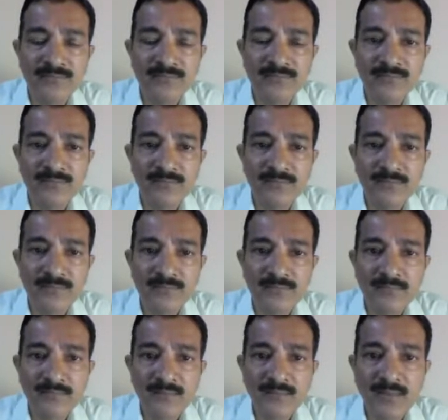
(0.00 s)

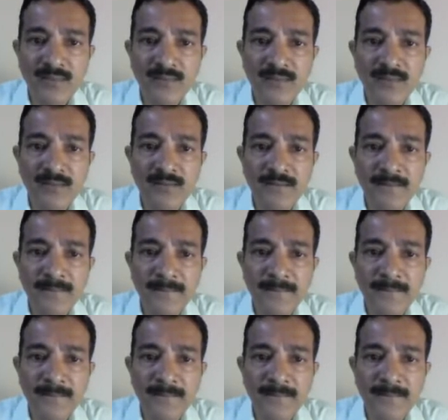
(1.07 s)
No one is speaking in this clip.